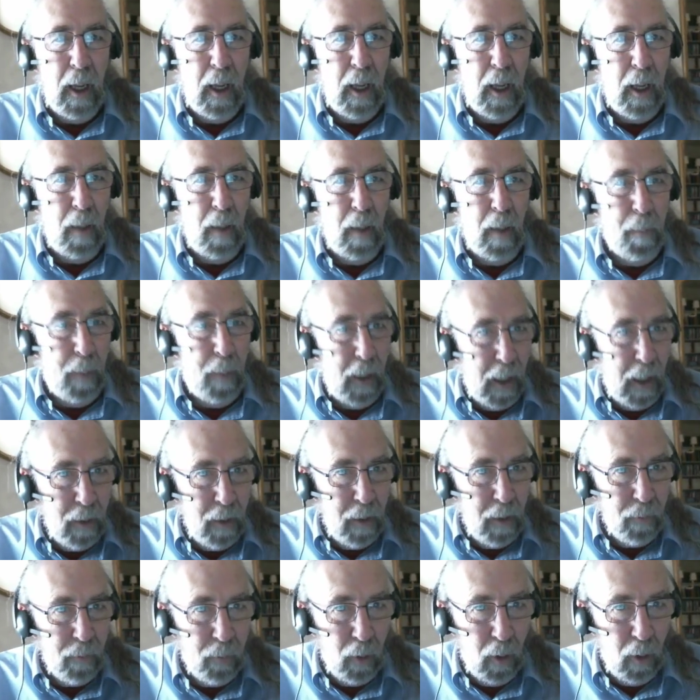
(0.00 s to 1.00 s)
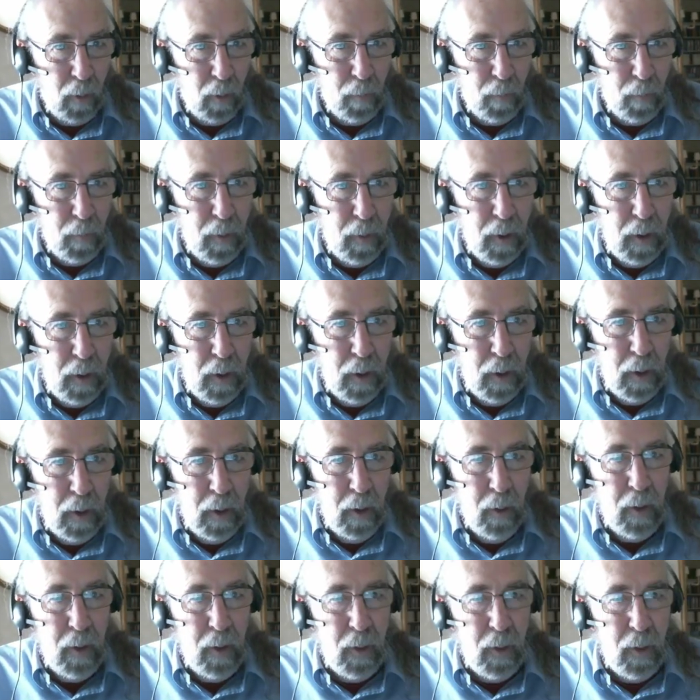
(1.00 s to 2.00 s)
apart from
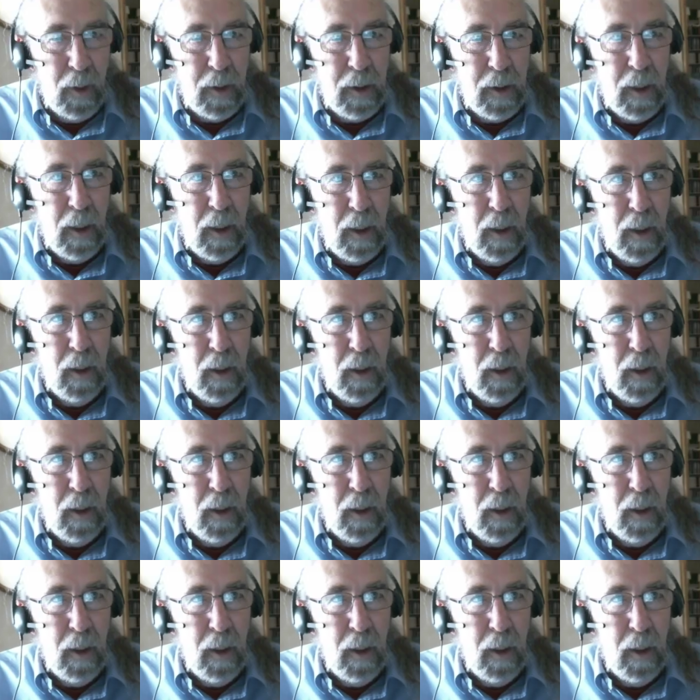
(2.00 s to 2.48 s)
the